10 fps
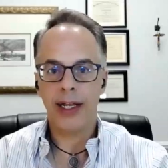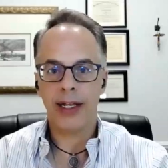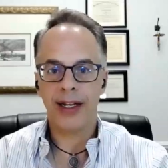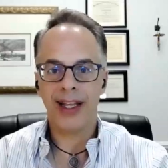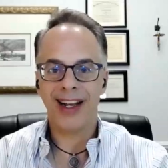
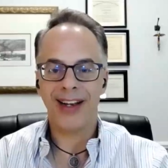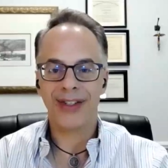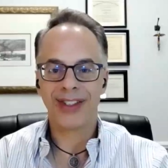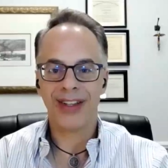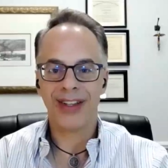And I
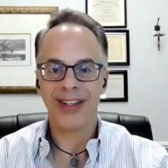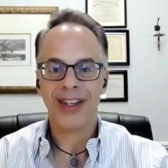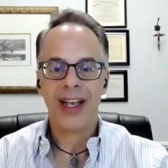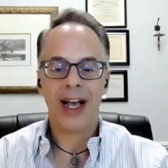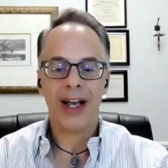always tell the
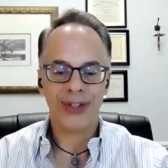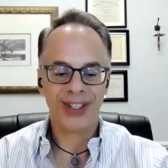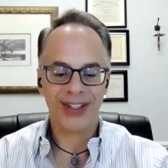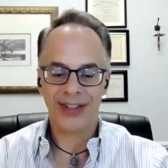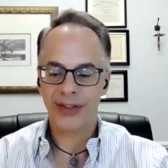
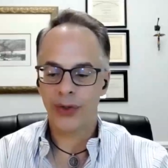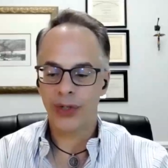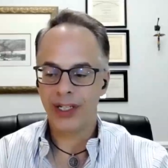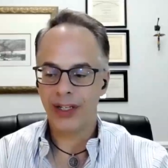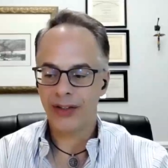story,
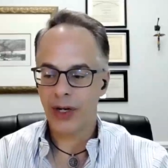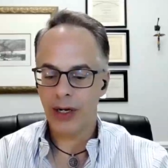DSO.